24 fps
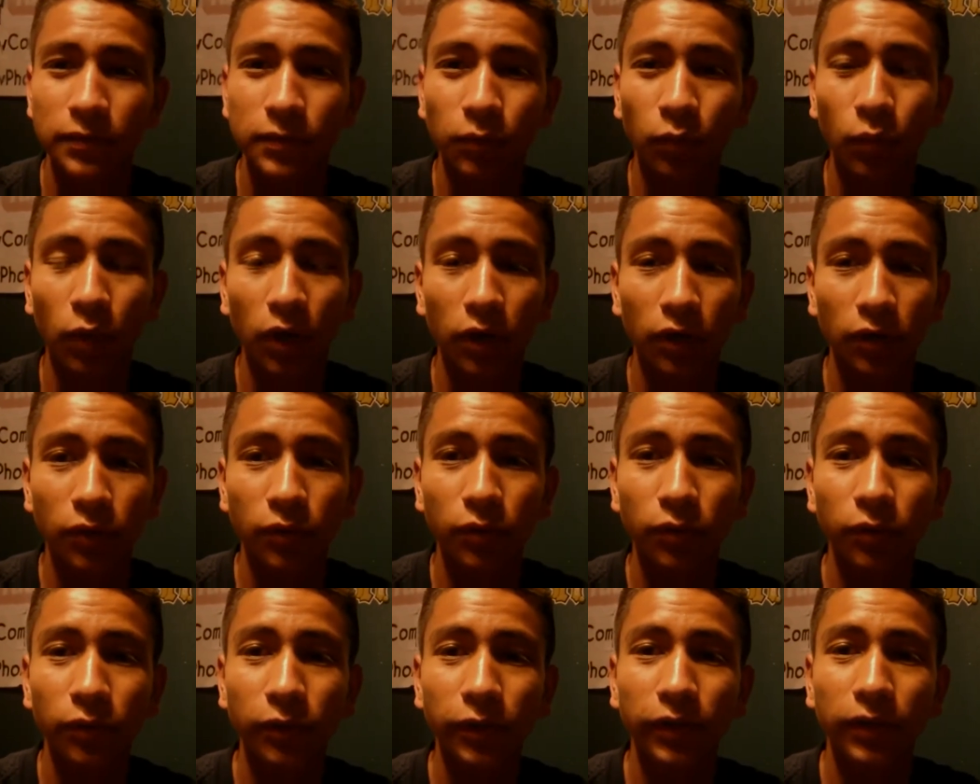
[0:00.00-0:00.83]
water
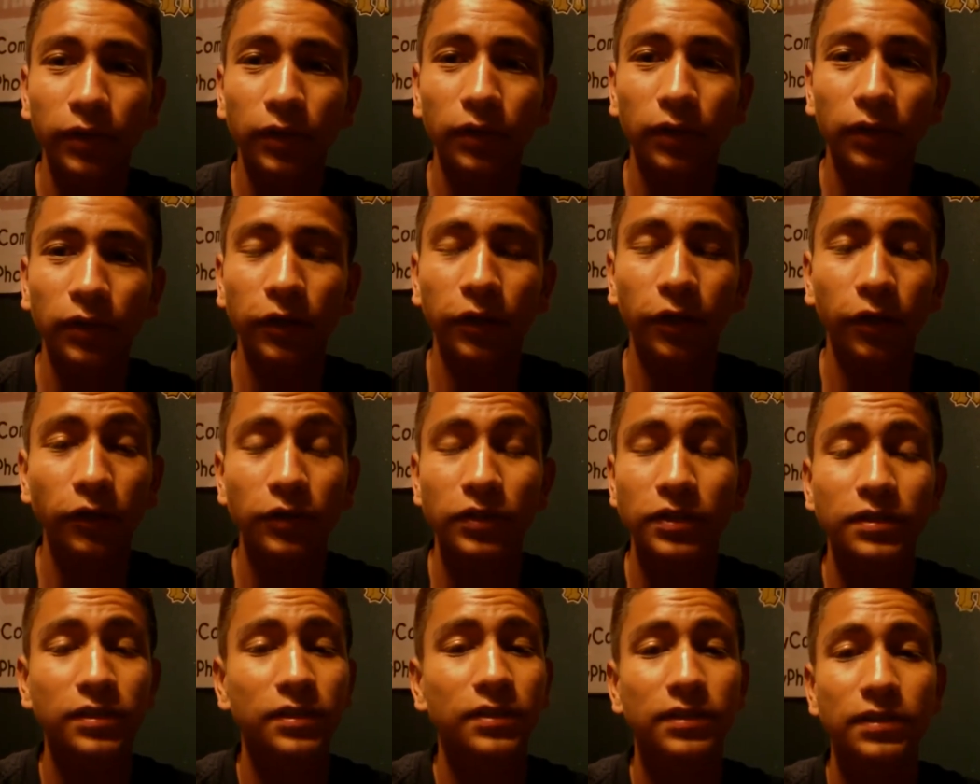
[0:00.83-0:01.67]
cooling, you know,
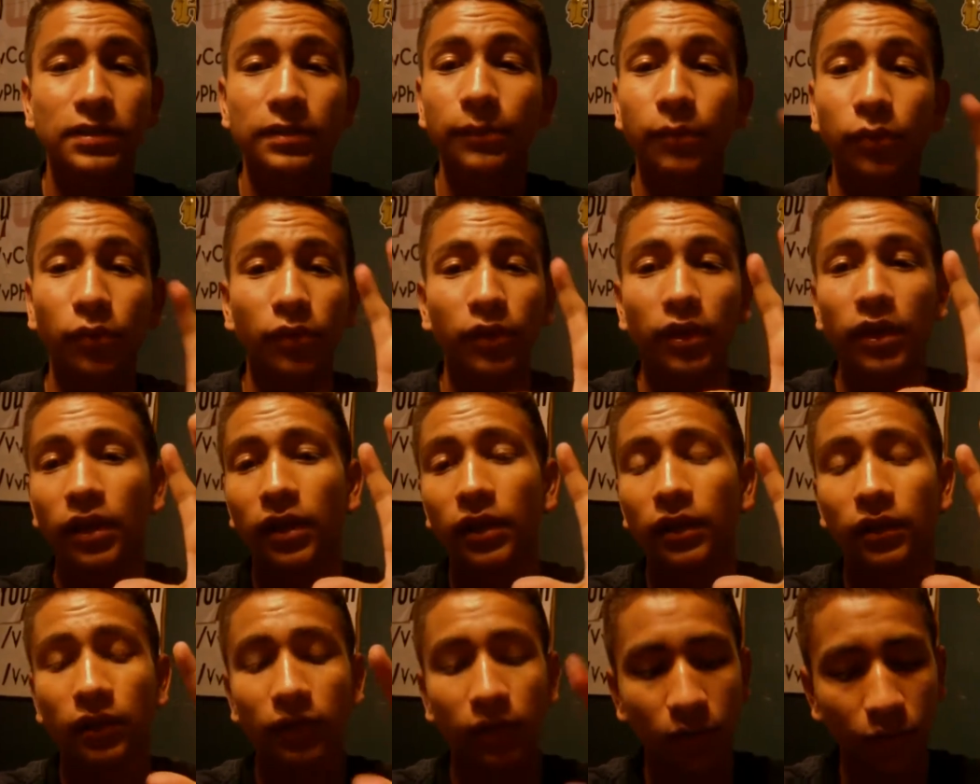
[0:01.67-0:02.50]
just a simple
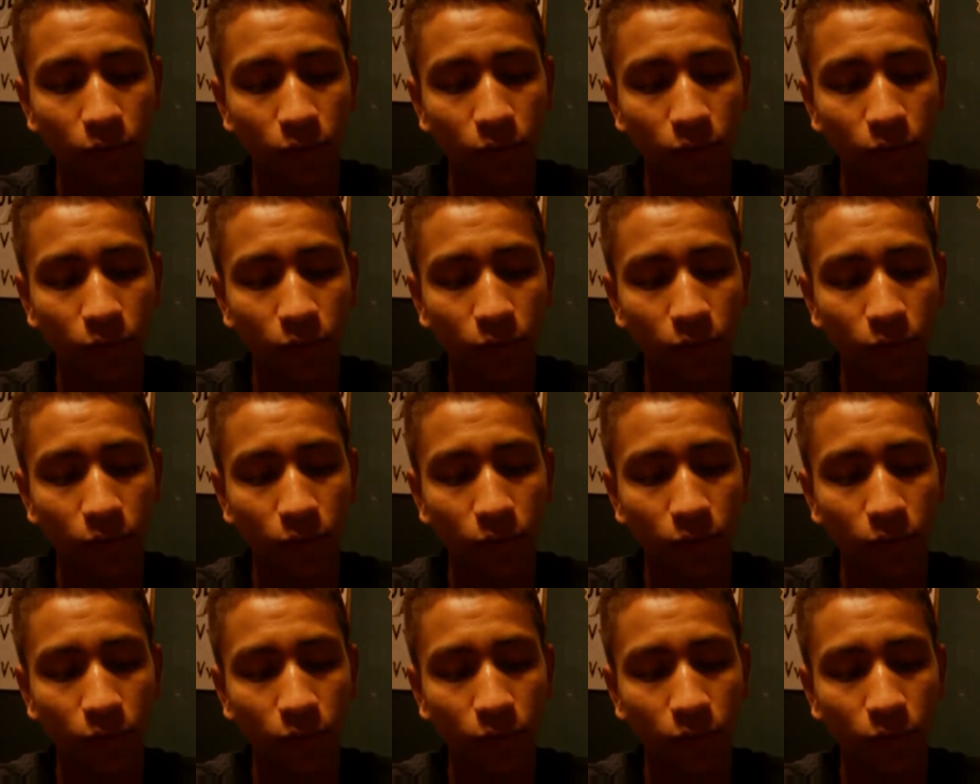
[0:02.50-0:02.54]
kit.